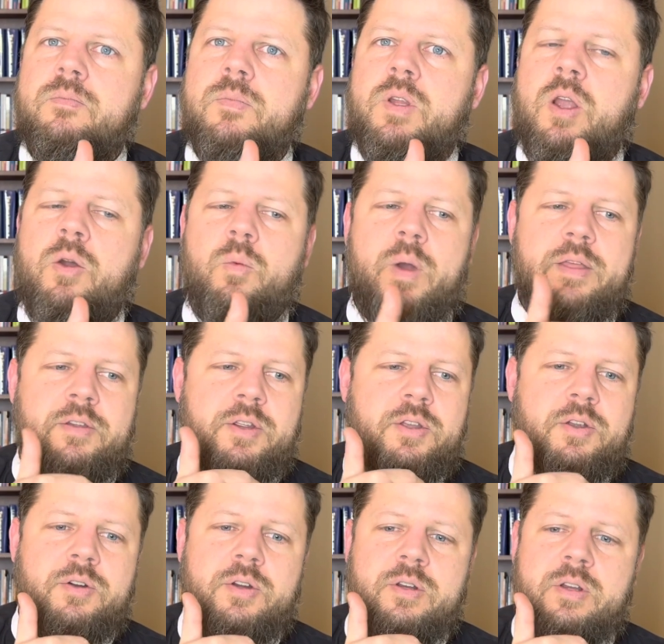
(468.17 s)
You know, whether
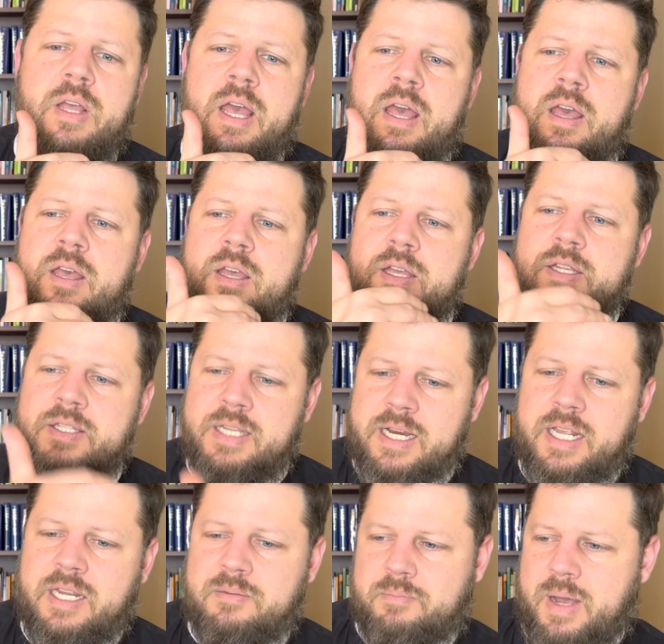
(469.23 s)
you're
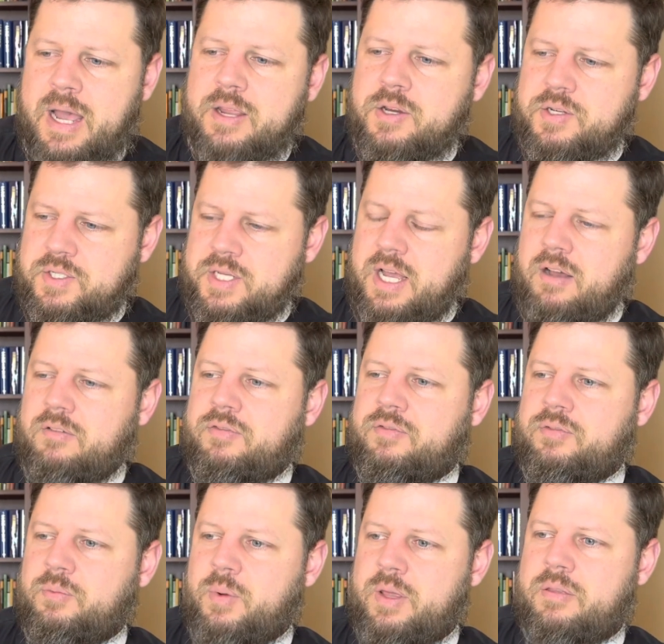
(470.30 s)
sitting by
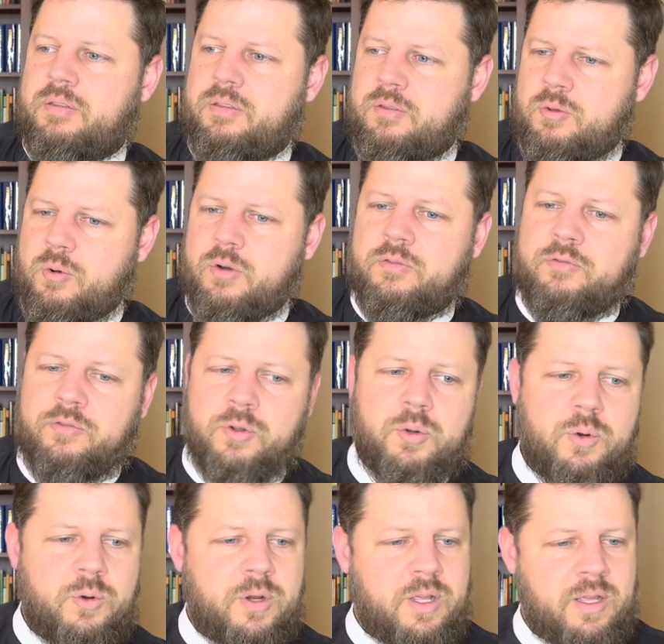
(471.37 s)
yourself with your
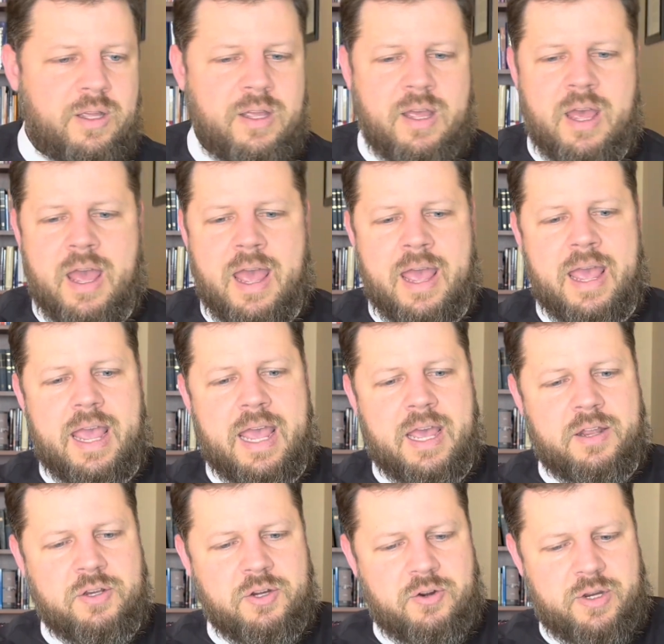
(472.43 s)
food
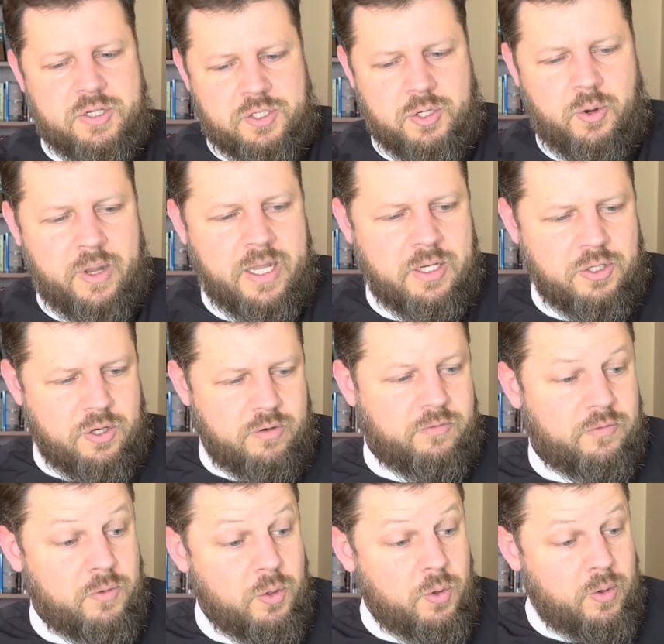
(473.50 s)
and you're enjoying your
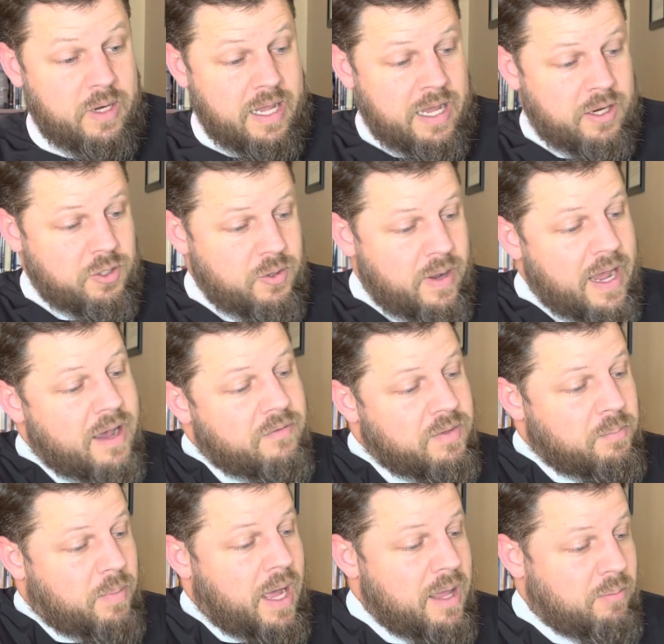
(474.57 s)
food and you have
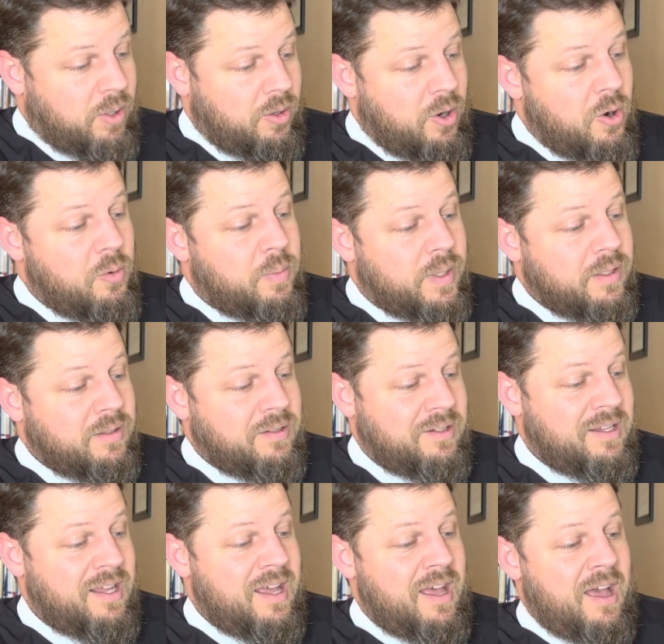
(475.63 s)
the Bible open,
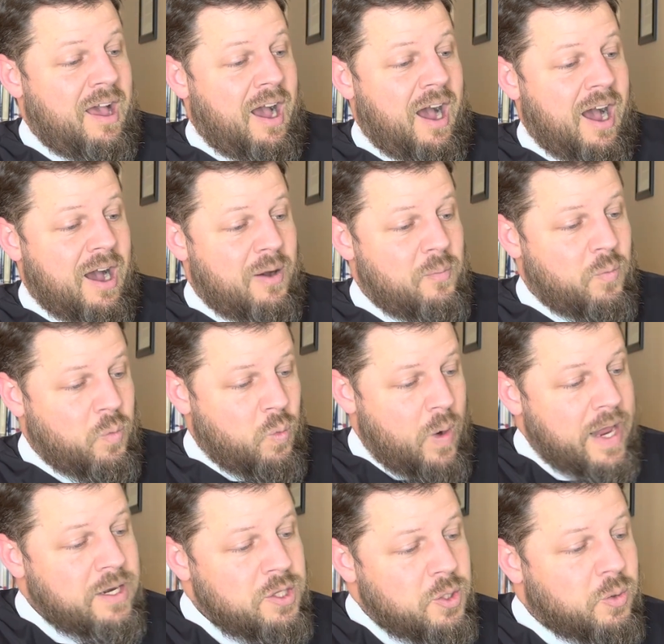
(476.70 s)
um,
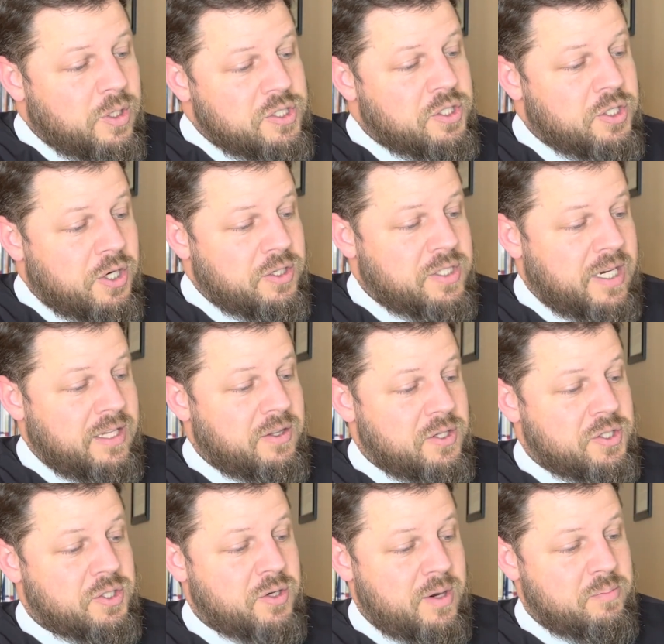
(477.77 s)
when you are searching the
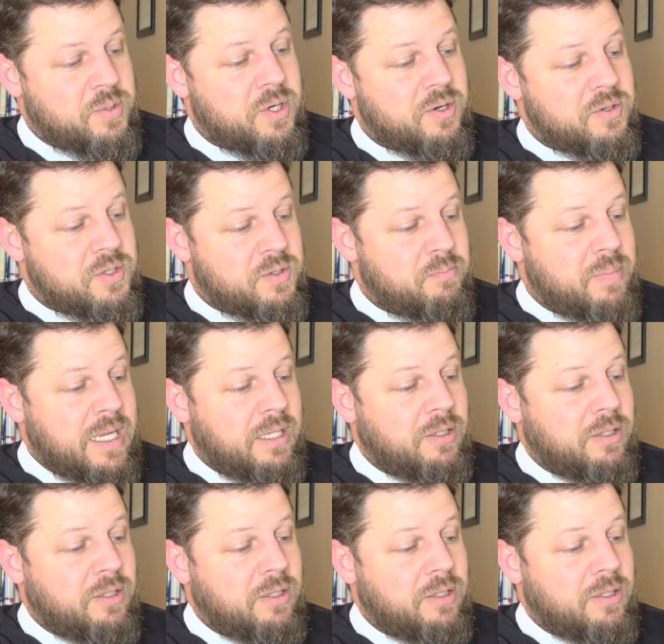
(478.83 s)
scriptures, be